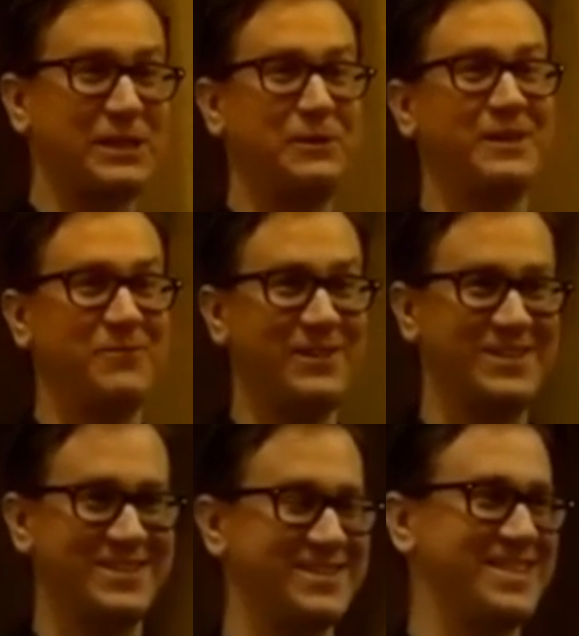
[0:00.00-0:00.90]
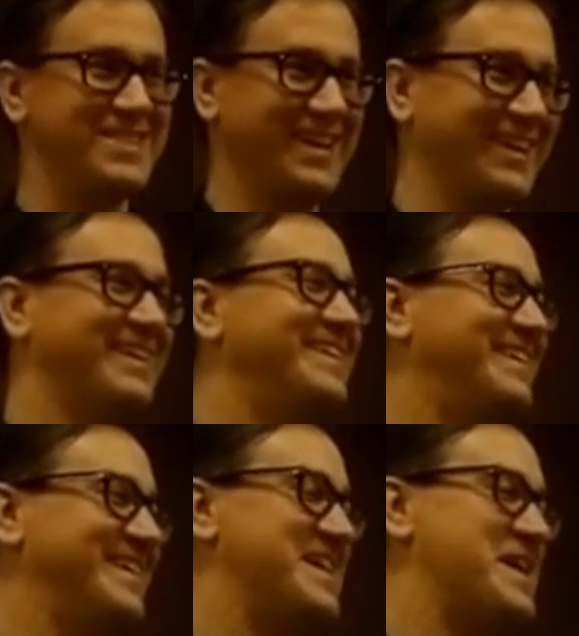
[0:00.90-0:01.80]
clearly religious, I think.
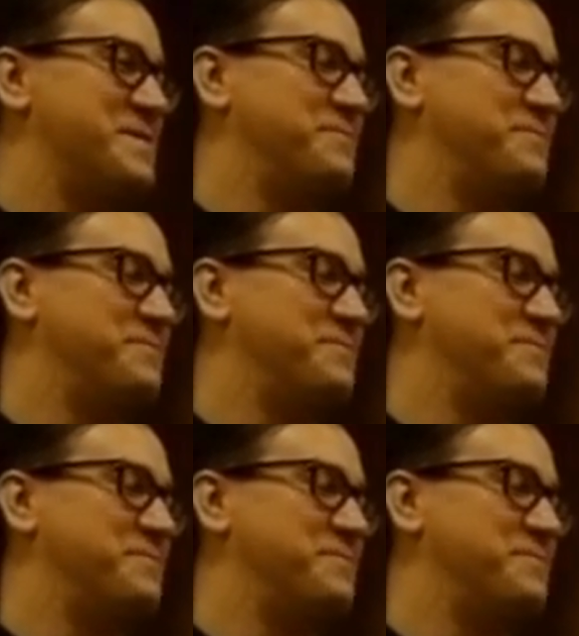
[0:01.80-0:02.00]
Um,